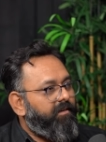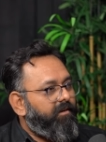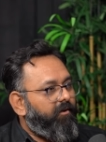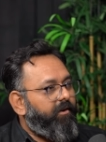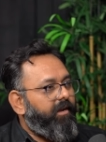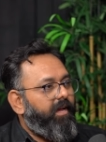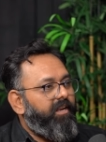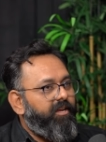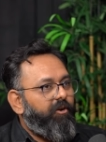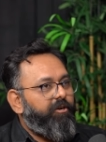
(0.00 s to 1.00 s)
or
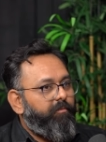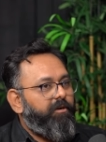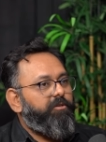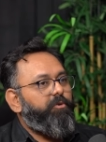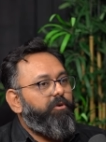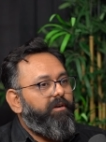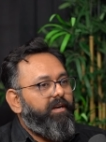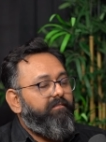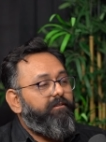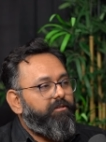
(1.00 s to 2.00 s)
any entrepreneur should
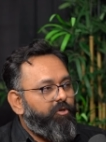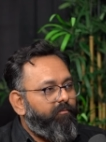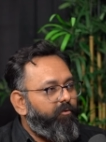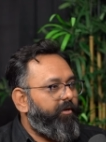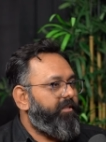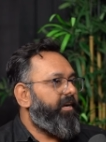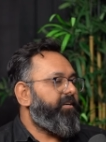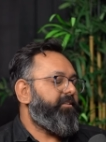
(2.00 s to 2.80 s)
never stop doing that.